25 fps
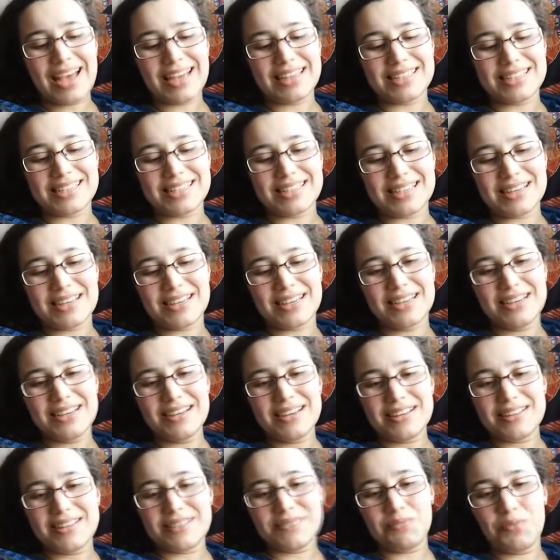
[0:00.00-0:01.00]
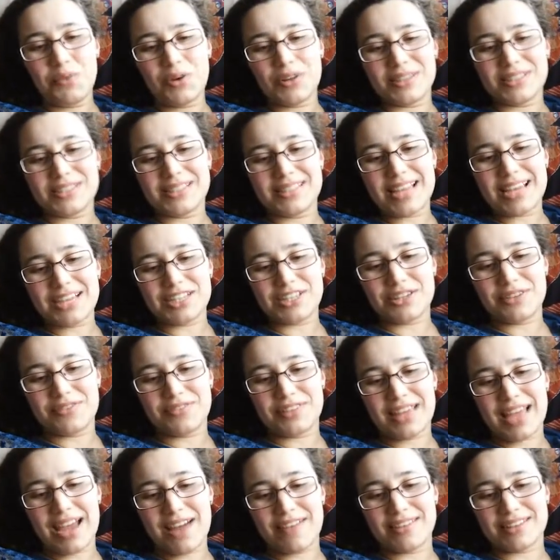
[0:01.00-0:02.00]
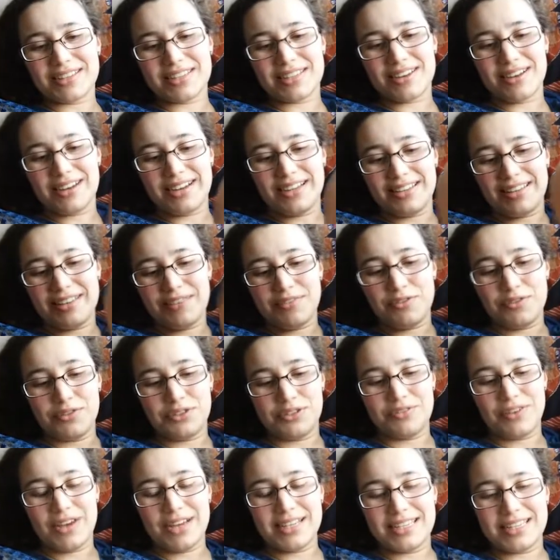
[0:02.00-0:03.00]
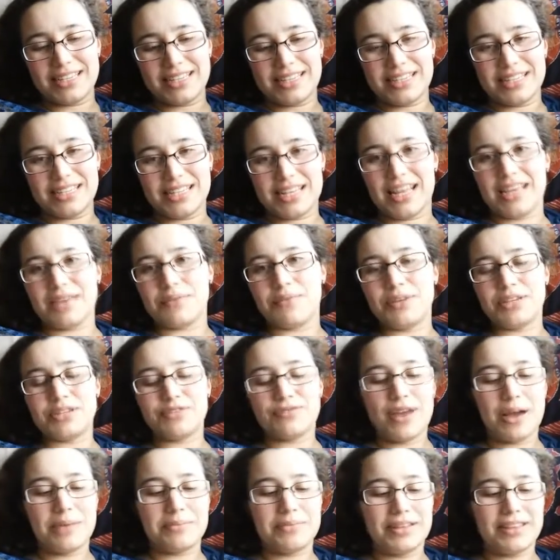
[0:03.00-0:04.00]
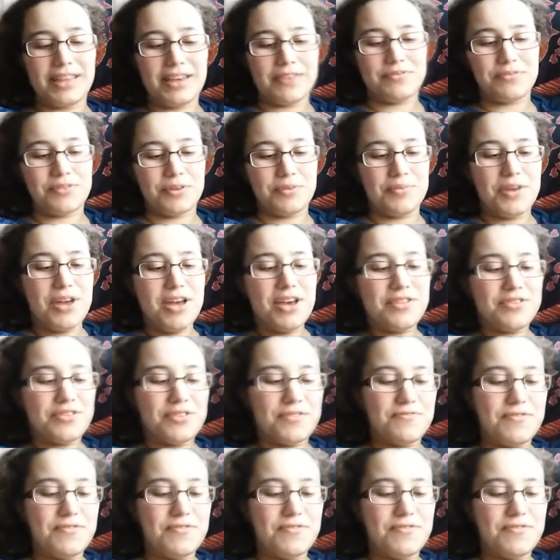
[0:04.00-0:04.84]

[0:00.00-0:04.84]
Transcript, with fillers: and uh, one section of the character guide they're all divided into like which family they're from the